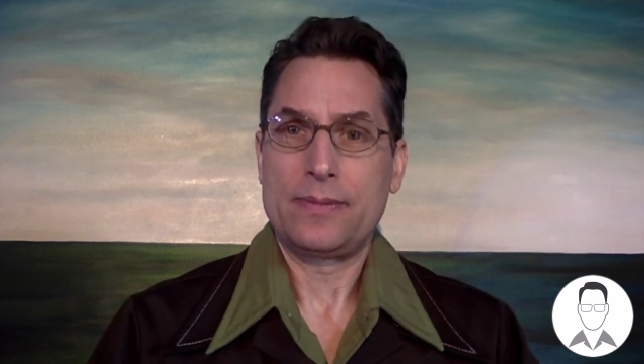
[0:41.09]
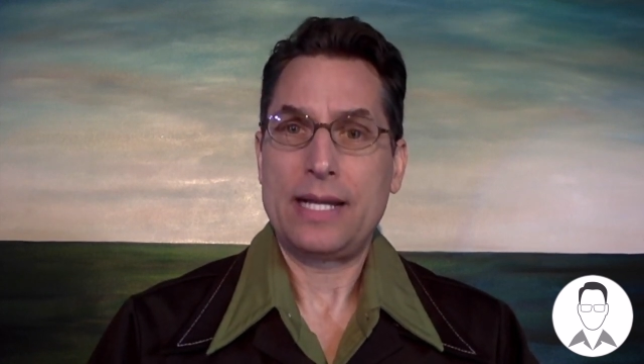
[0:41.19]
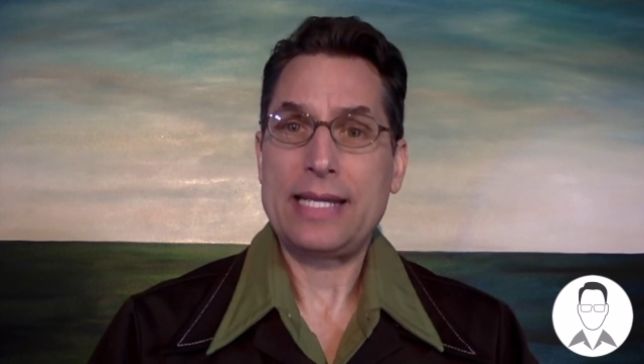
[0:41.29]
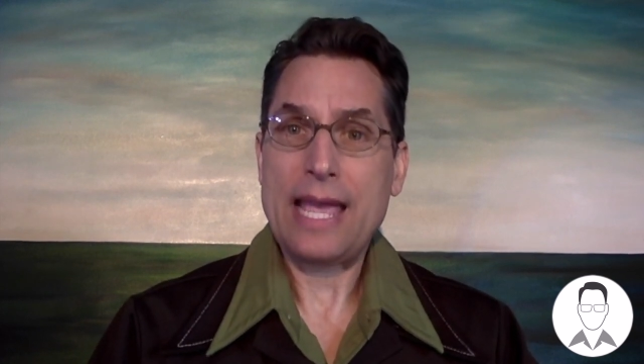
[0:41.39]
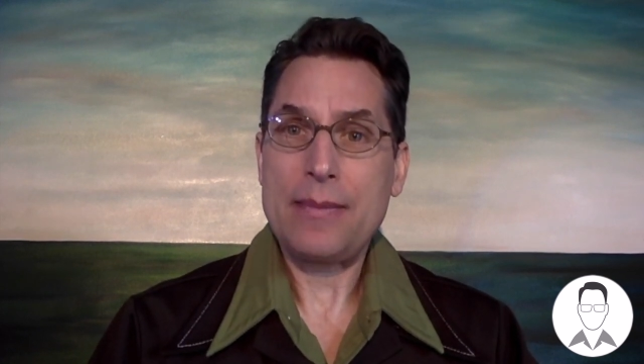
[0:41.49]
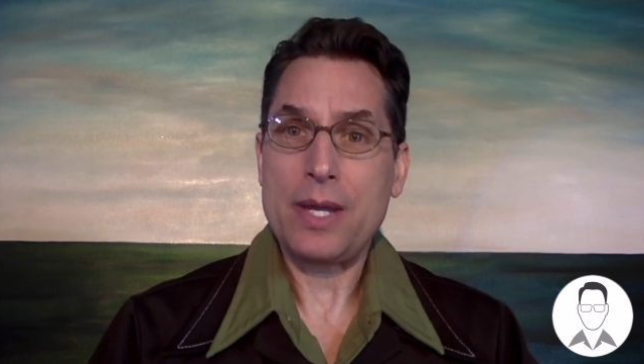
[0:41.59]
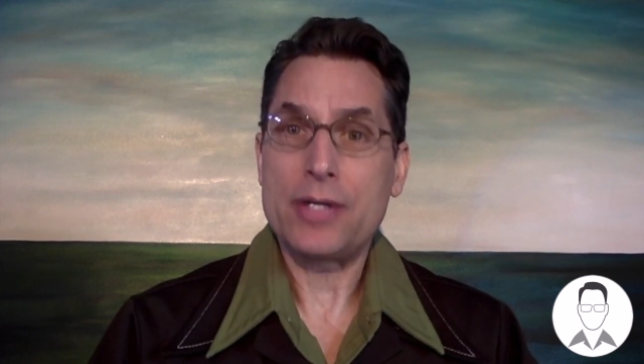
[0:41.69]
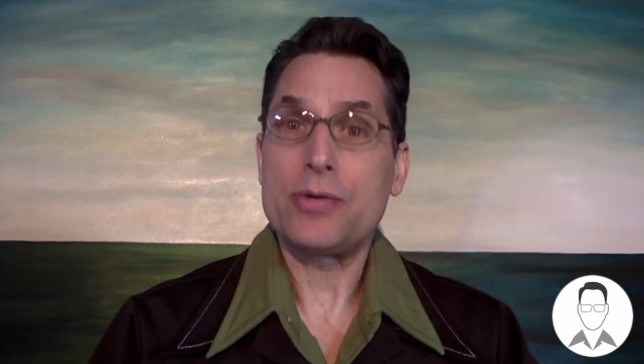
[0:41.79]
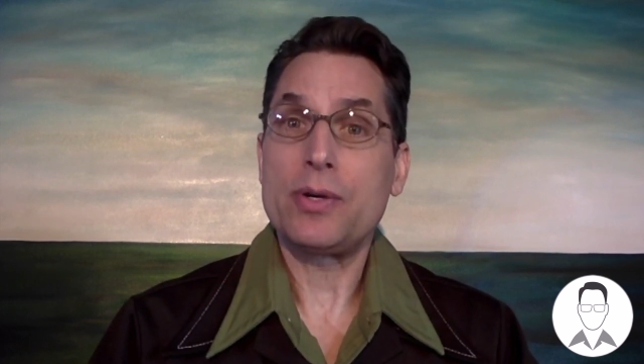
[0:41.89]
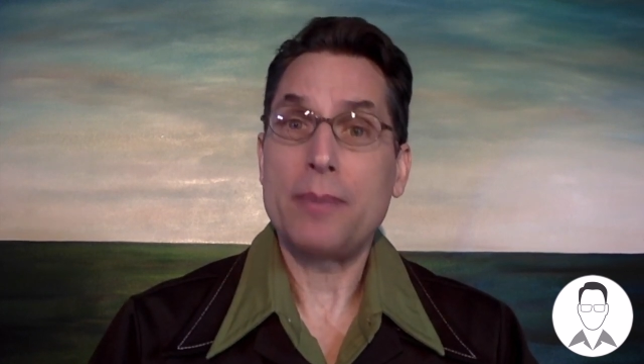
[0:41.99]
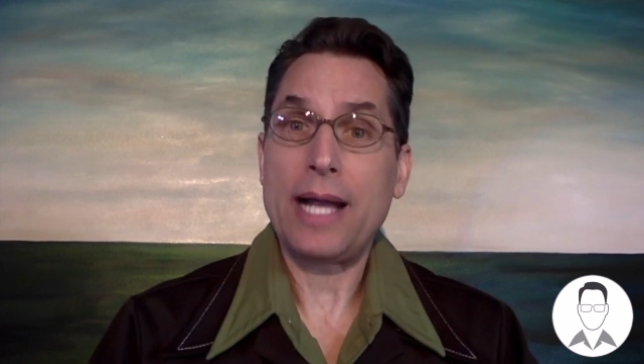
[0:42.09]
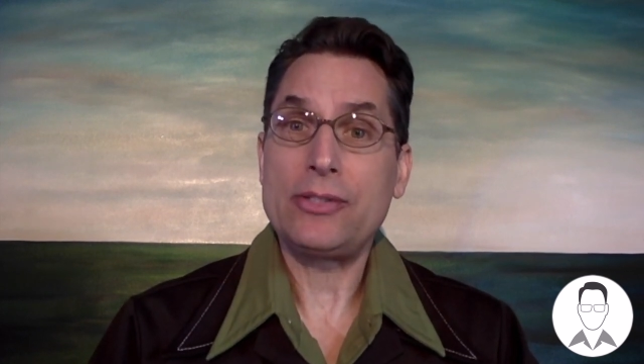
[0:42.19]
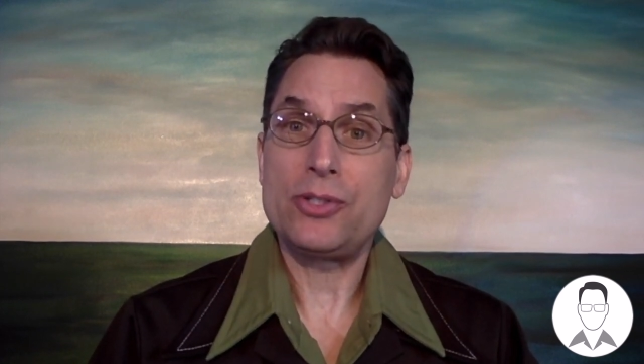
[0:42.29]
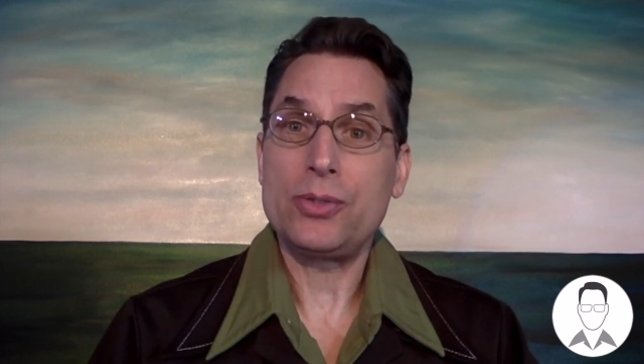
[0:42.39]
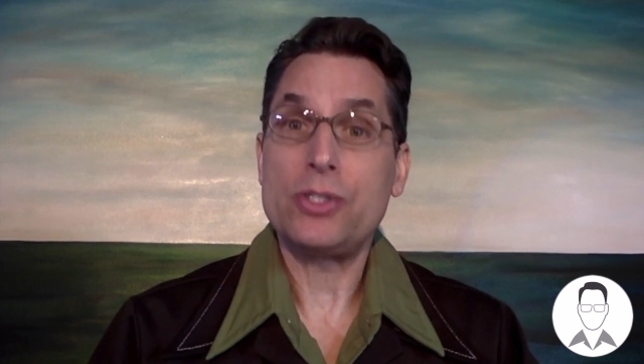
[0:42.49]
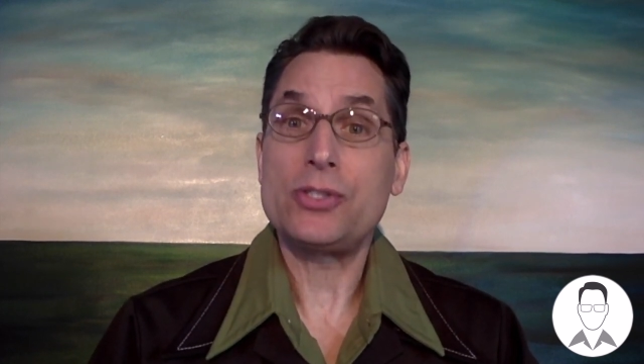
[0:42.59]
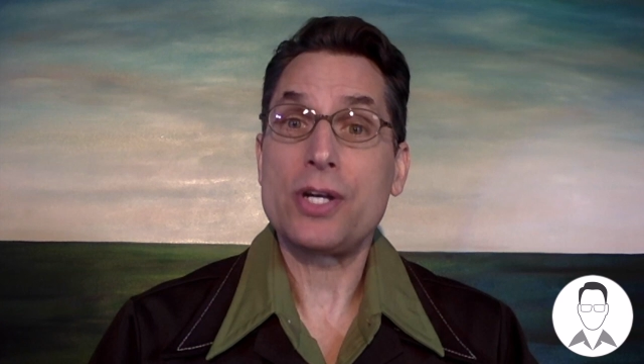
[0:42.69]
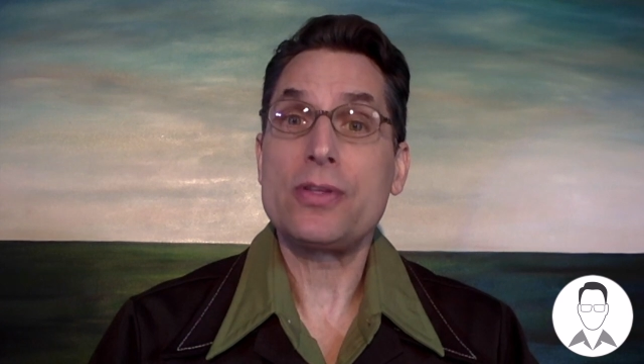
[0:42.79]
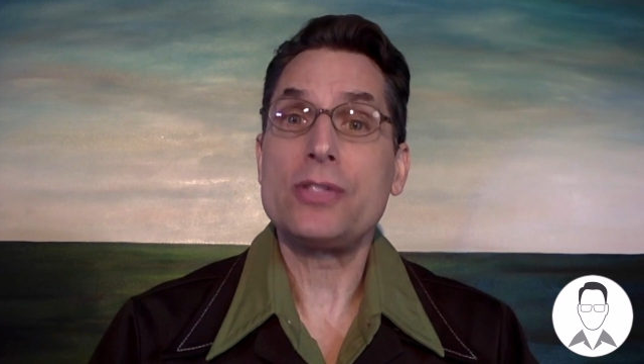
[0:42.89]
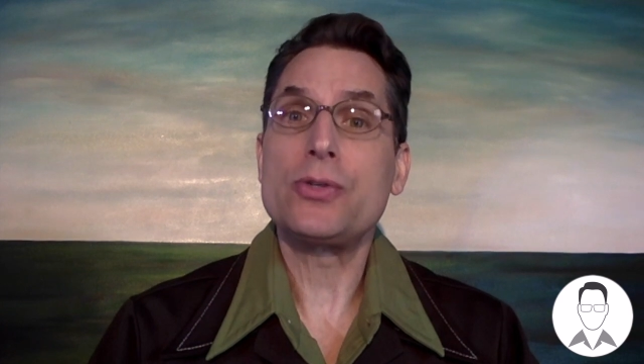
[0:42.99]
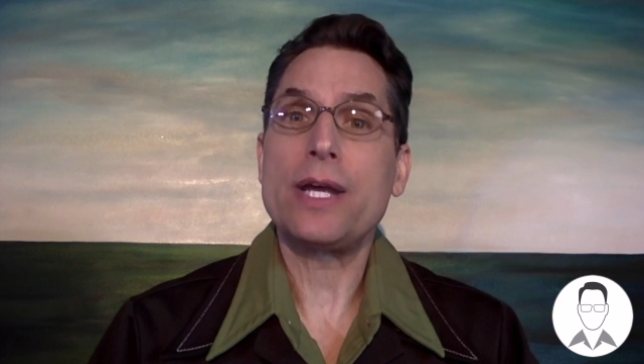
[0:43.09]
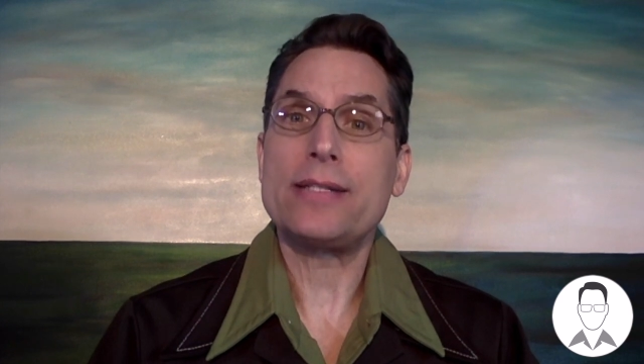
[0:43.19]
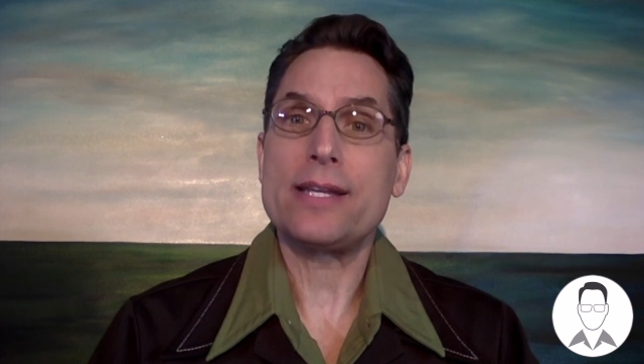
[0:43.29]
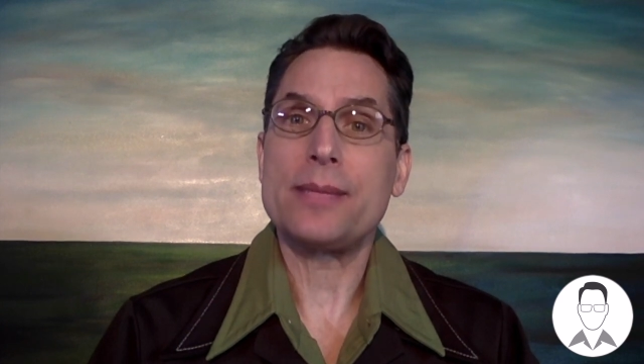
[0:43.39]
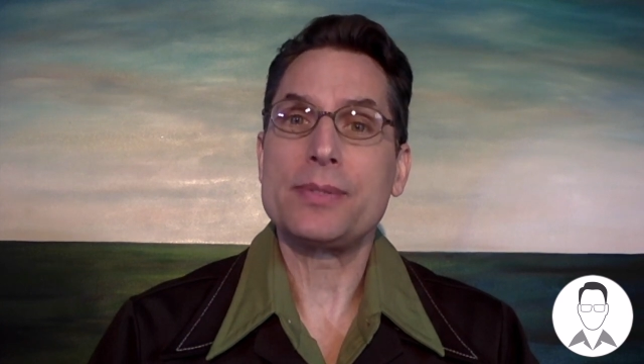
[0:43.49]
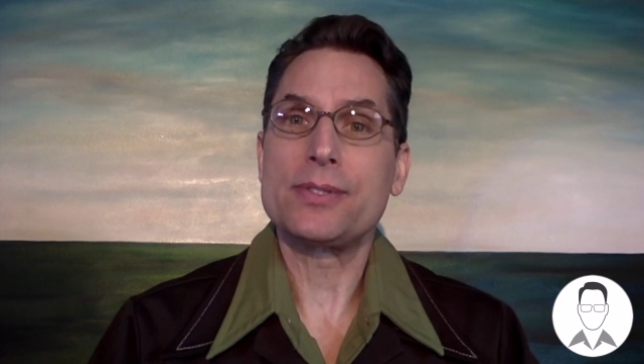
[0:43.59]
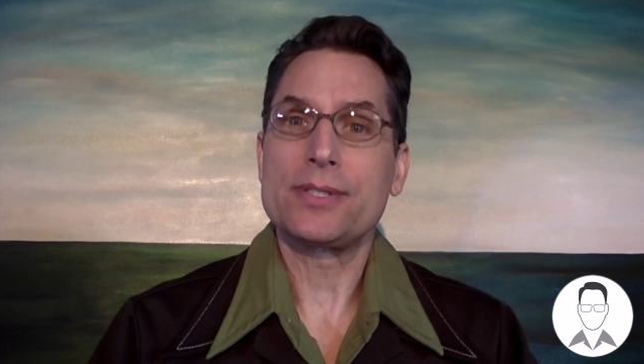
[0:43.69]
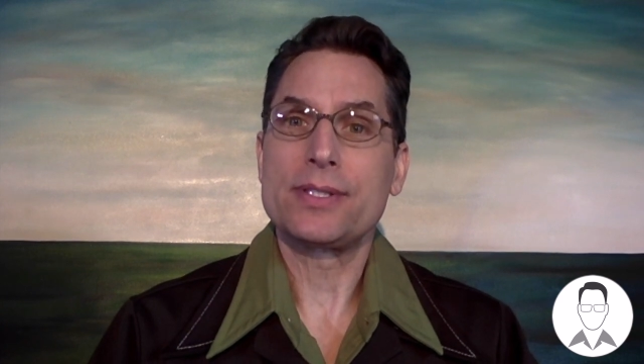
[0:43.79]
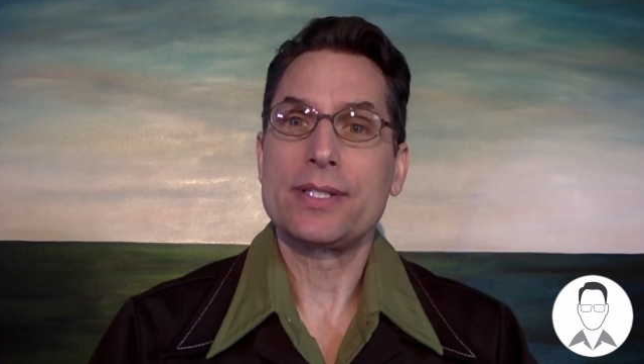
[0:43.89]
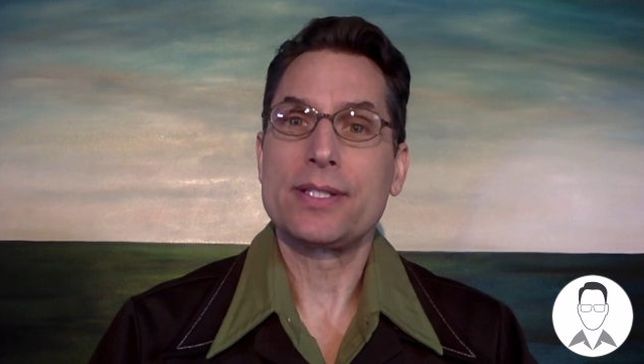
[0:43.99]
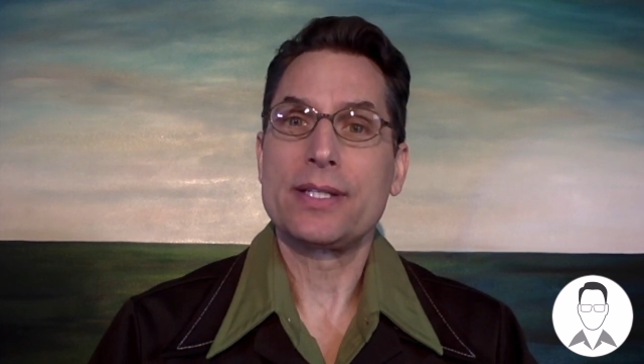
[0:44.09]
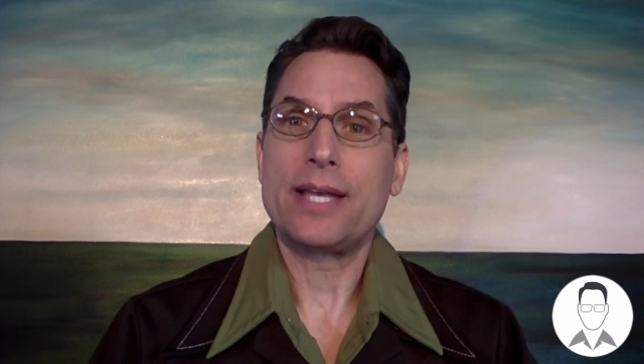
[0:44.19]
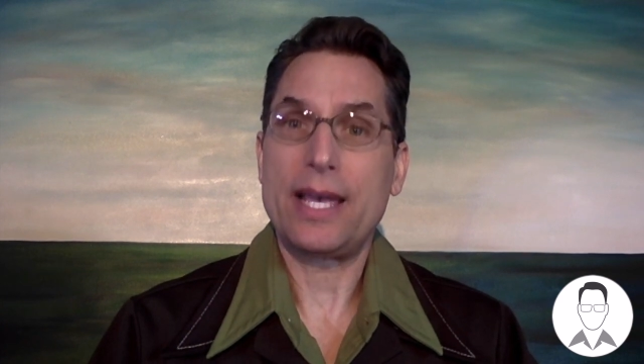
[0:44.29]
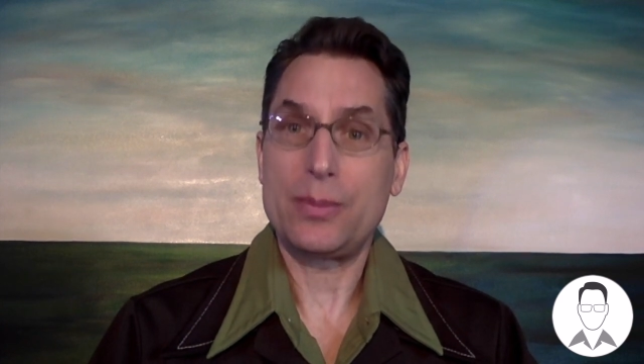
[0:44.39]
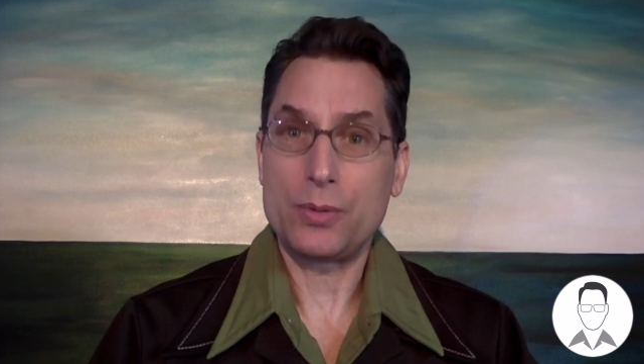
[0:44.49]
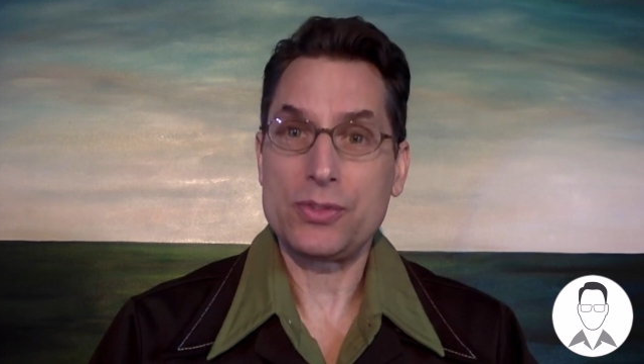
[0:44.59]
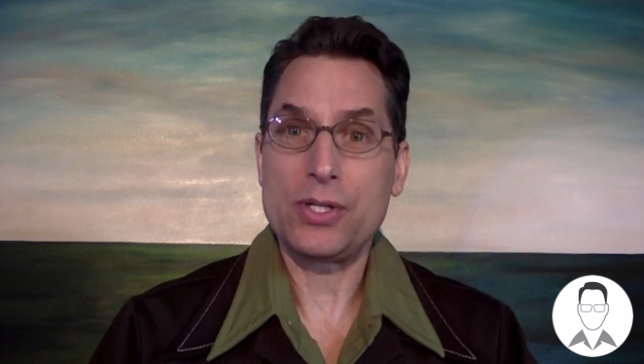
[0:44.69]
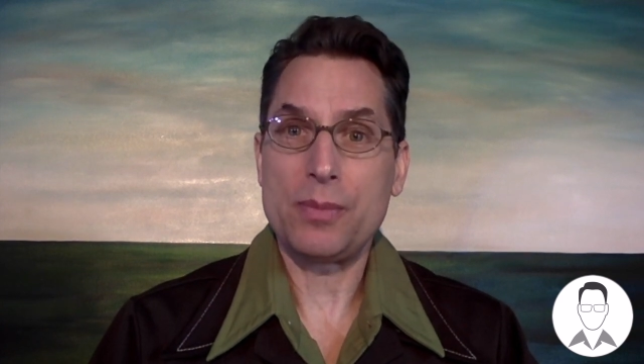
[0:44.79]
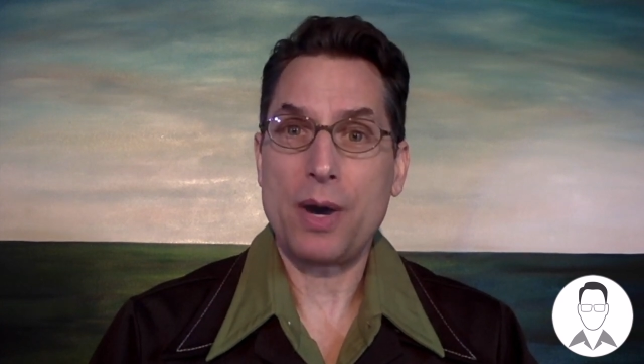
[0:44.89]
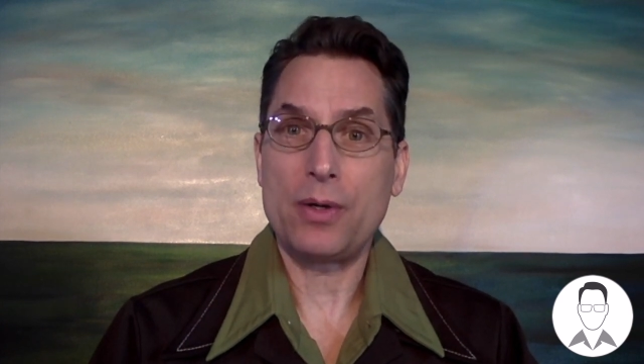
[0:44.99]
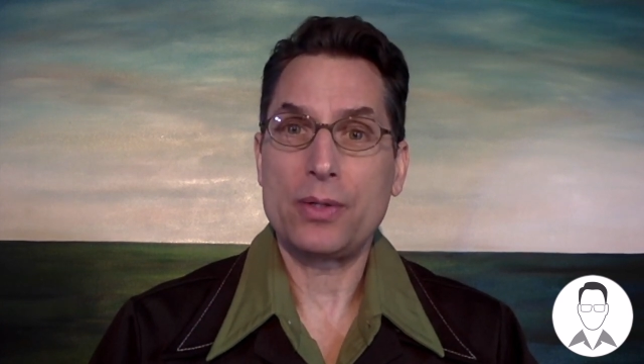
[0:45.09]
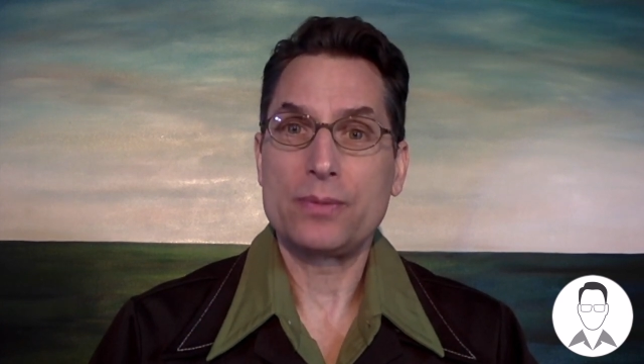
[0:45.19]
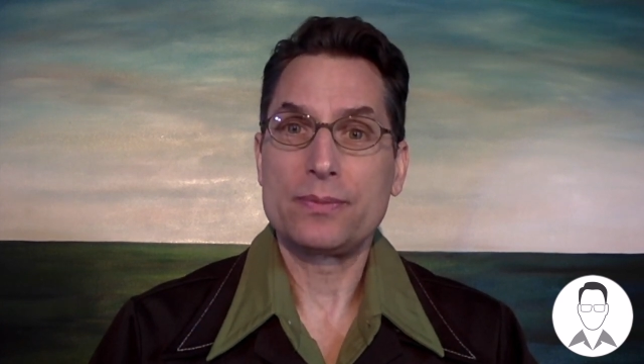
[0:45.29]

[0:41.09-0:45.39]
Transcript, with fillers: I came here to remind you to share these great tips, and we'll see you tomorrow.